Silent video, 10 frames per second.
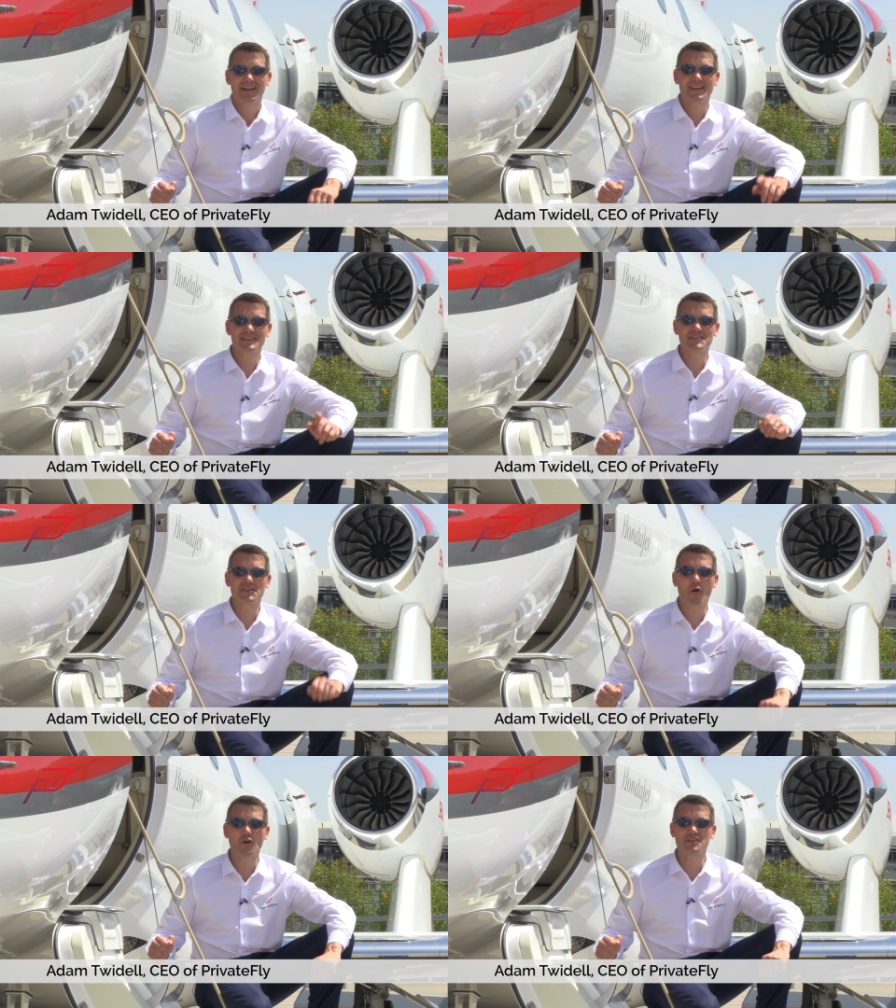This is
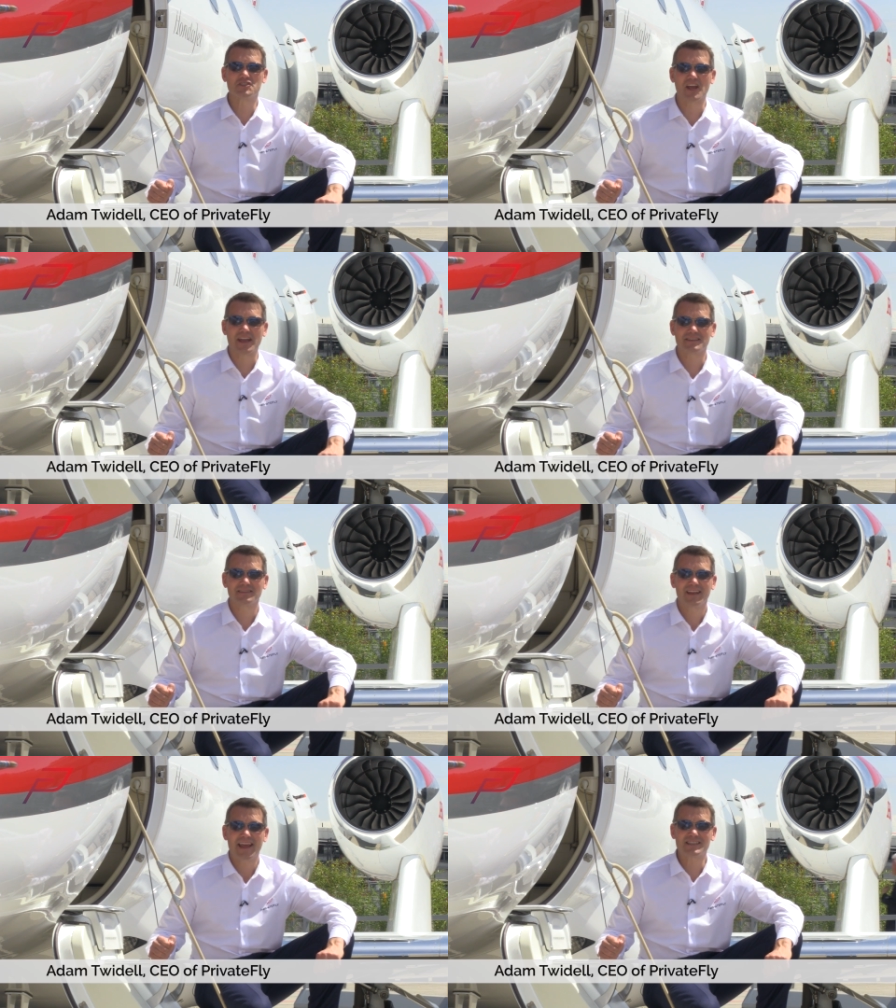the HondaJet.
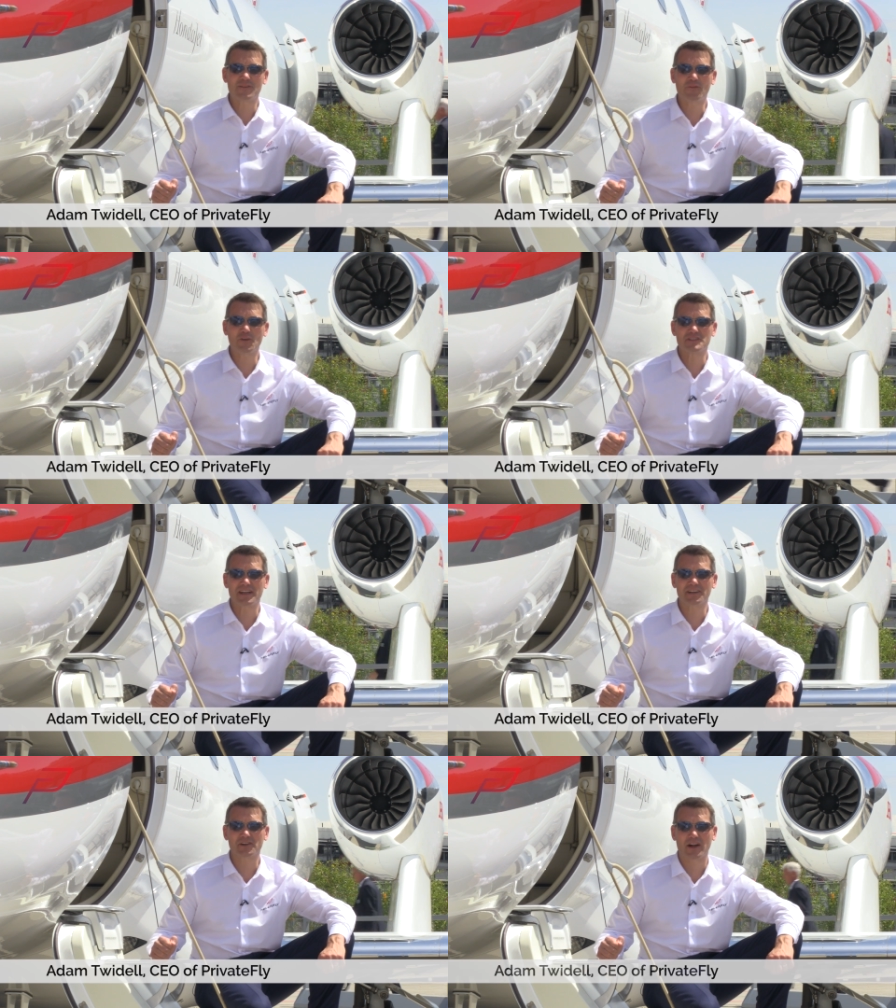It's the first
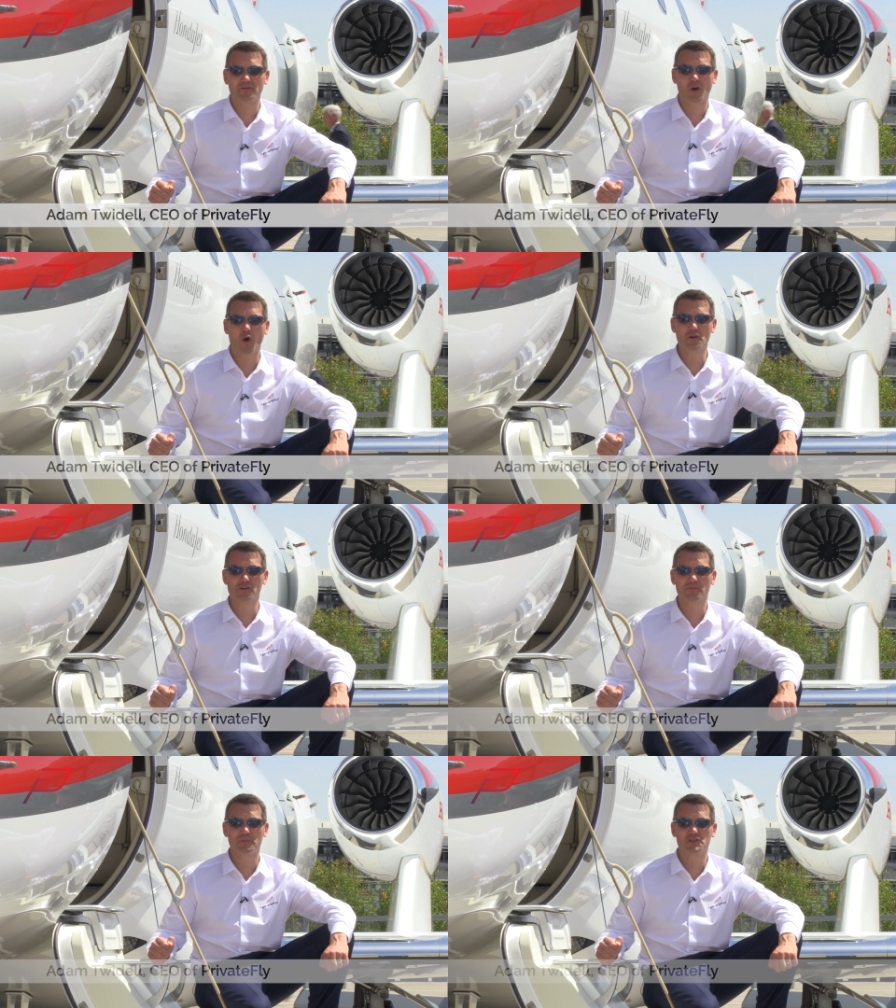aircraft that
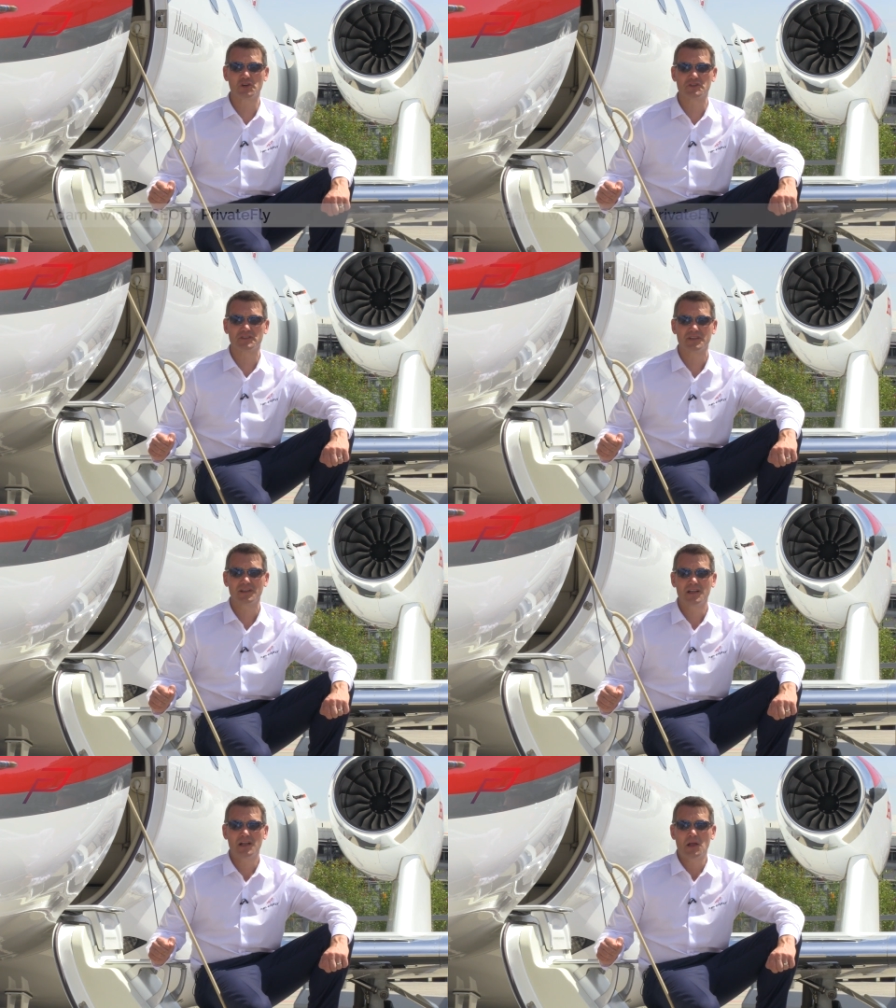Honda have produced,
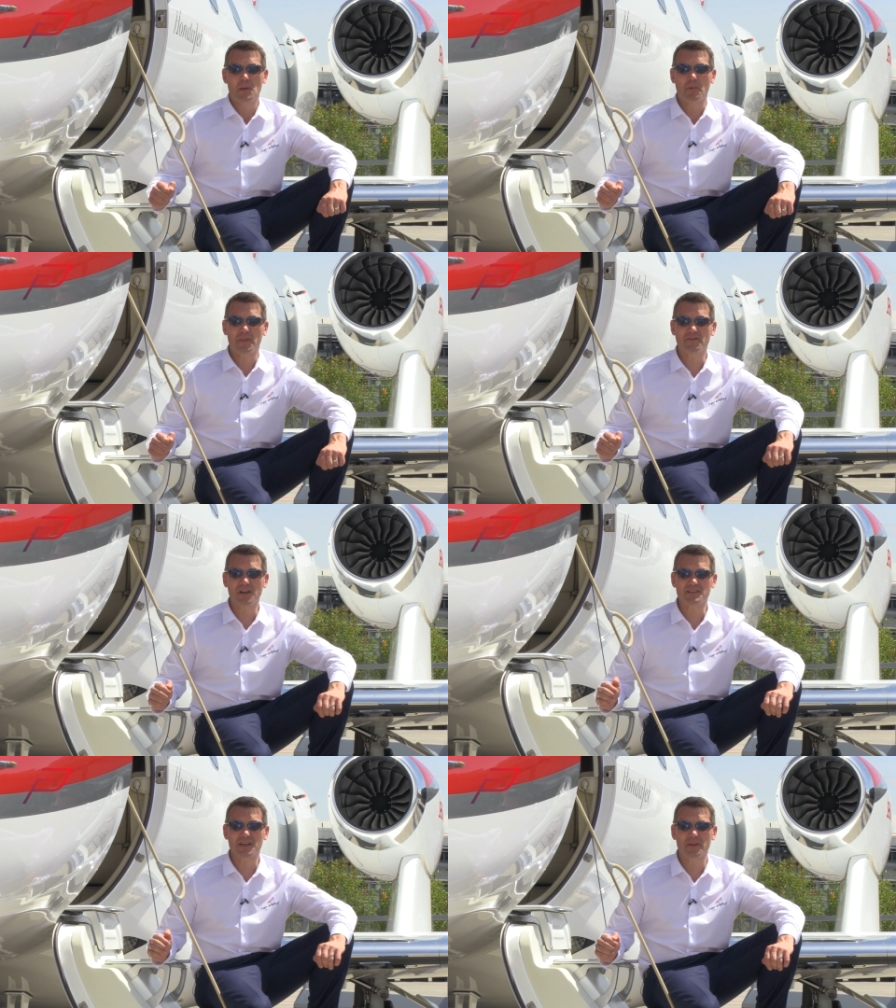but they've
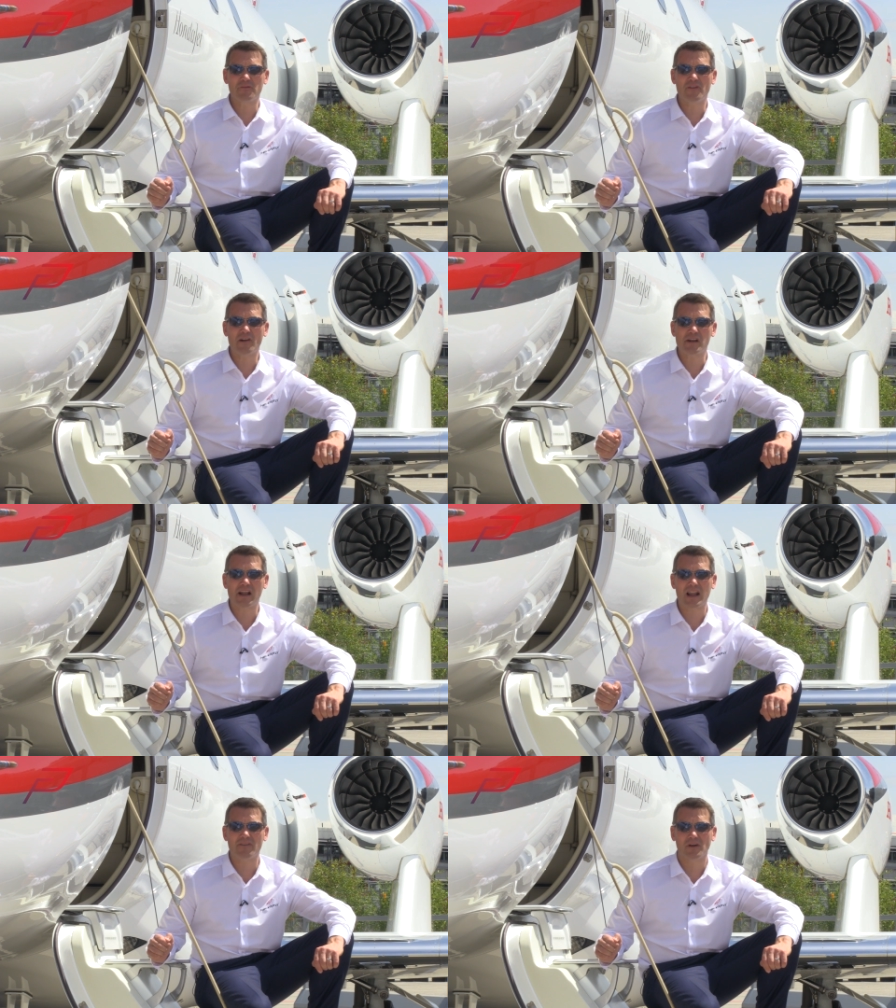done something very
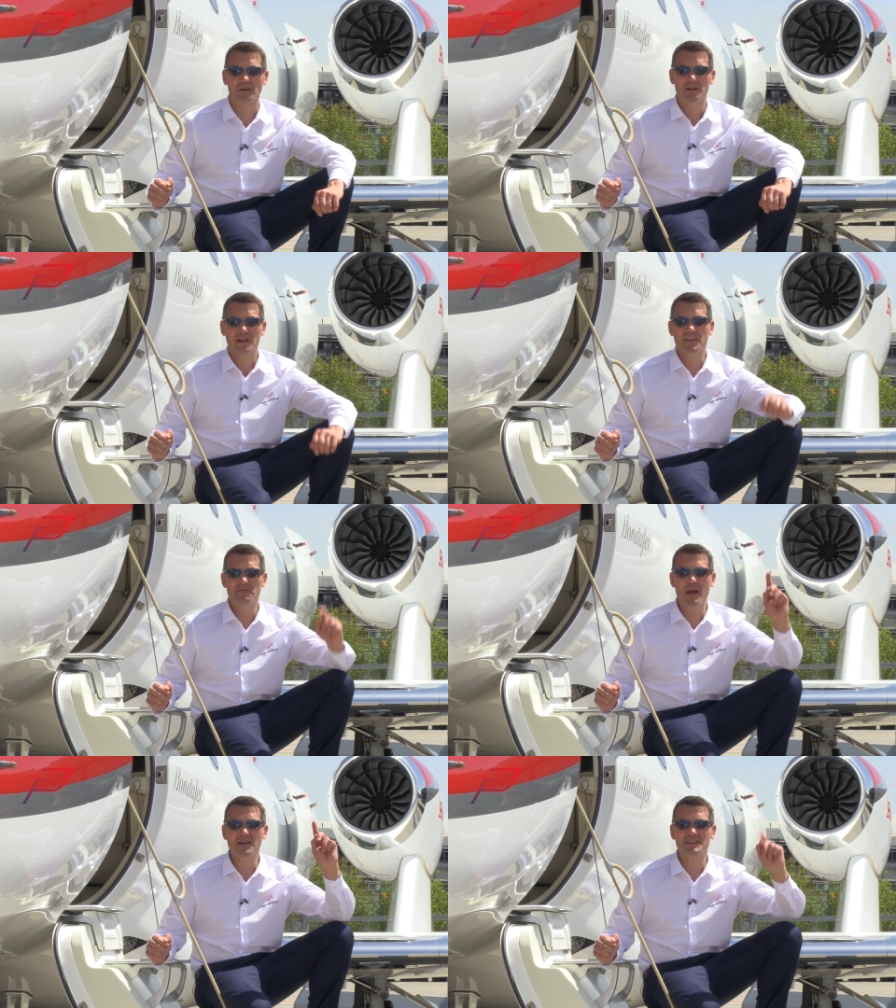clever. They've
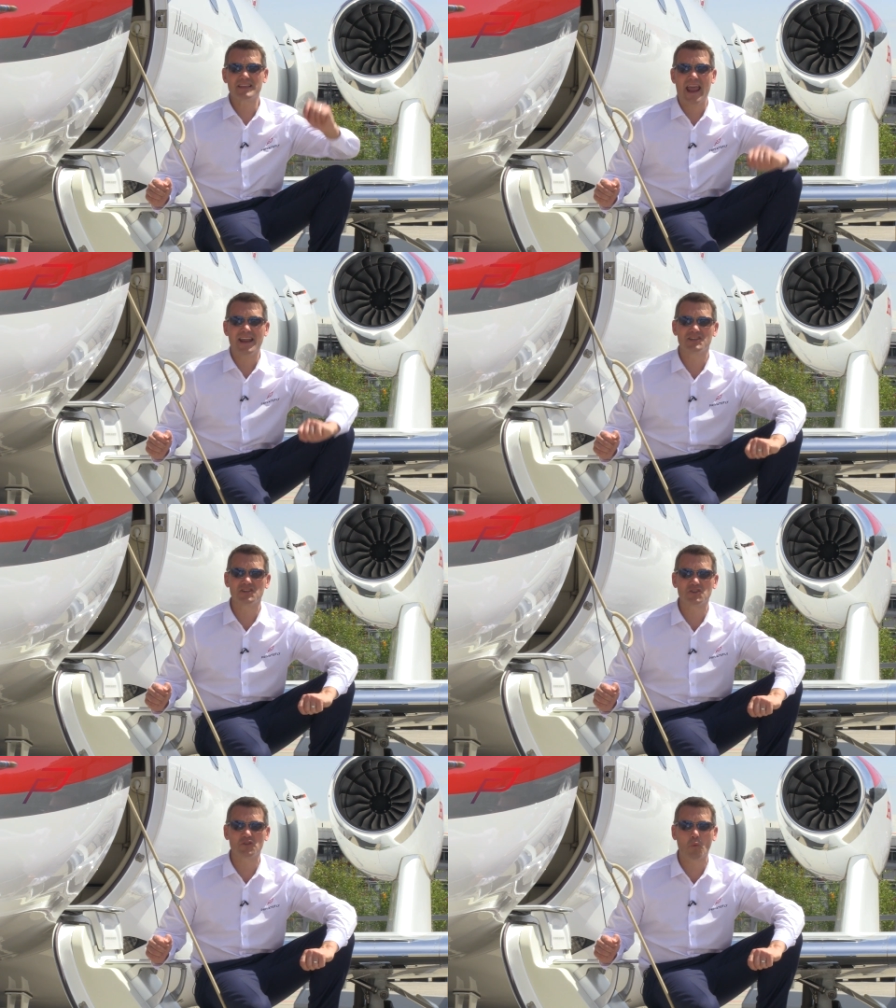mounted the
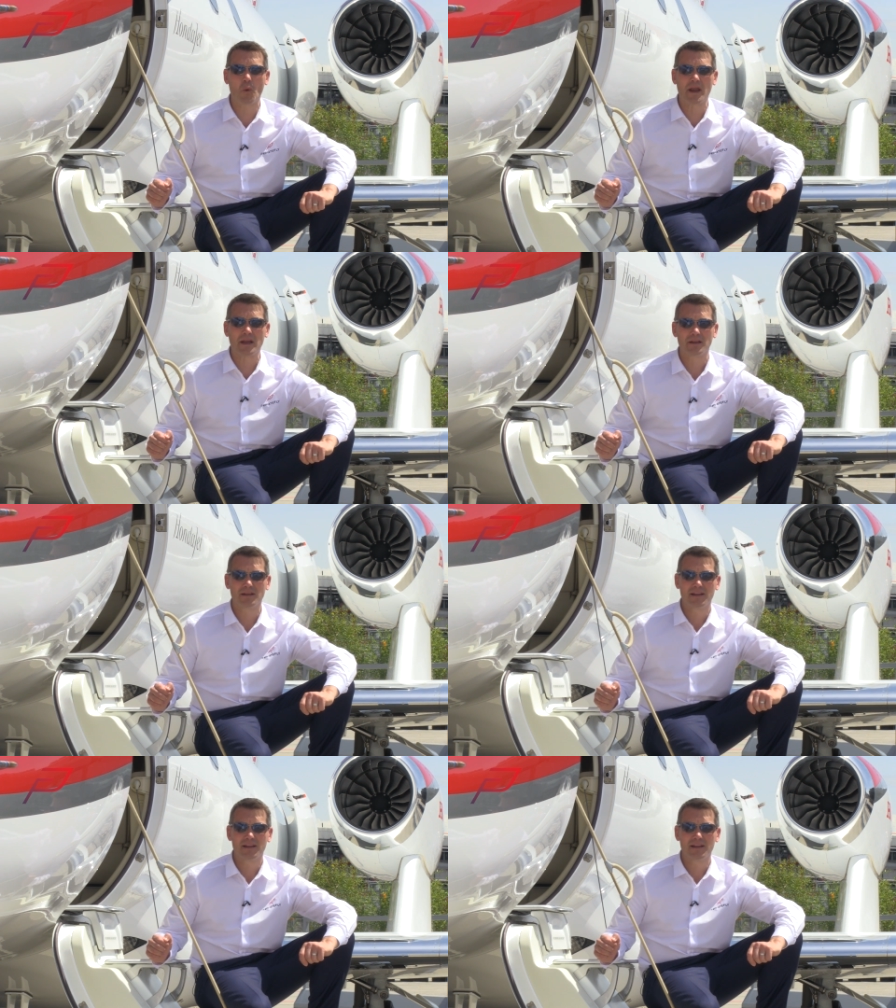engines on the wing.